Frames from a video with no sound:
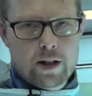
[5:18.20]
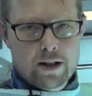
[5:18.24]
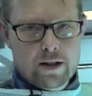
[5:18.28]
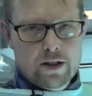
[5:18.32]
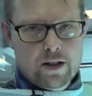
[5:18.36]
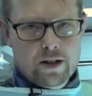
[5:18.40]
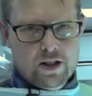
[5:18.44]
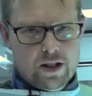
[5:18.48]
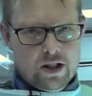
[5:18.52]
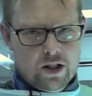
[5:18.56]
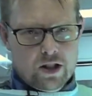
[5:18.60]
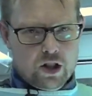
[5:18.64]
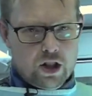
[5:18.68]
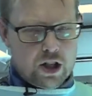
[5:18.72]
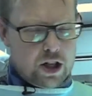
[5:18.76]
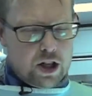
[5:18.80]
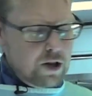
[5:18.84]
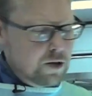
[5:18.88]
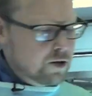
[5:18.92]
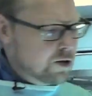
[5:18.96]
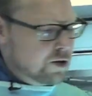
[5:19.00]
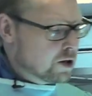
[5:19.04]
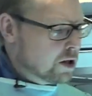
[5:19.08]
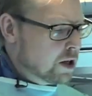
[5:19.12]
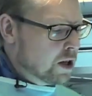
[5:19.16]
in the
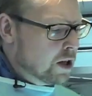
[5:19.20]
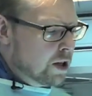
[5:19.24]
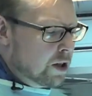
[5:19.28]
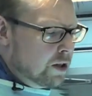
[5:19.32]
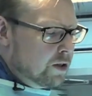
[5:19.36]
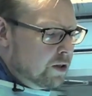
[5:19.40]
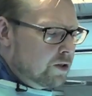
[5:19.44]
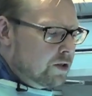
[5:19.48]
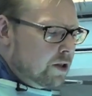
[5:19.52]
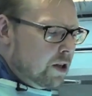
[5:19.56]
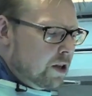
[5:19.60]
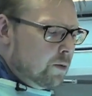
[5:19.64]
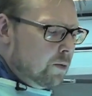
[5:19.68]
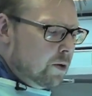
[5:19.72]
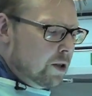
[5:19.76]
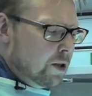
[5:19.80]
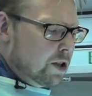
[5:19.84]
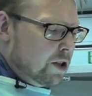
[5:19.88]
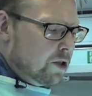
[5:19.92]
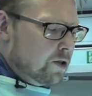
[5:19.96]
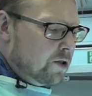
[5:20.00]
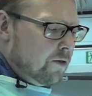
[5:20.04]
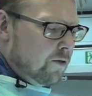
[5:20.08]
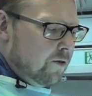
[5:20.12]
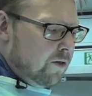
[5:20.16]
tissues, so we
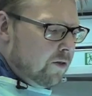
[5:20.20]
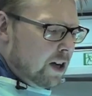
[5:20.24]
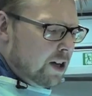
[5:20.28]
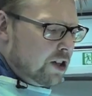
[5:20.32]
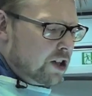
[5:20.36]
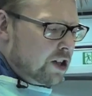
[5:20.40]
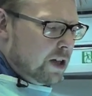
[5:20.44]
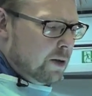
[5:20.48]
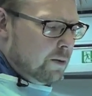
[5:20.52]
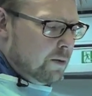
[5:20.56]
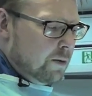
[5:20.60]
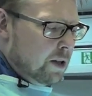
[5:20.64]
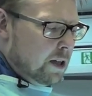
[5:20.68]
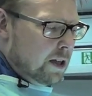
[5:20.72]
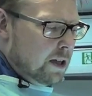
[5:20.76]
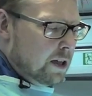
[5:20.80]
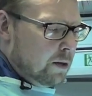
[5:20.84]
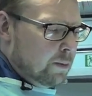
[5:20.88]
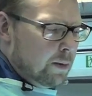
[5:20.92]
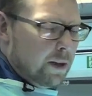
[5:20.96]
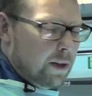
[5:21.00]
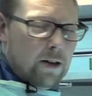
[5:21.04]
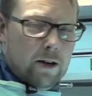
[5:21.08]
just flush it with a little bit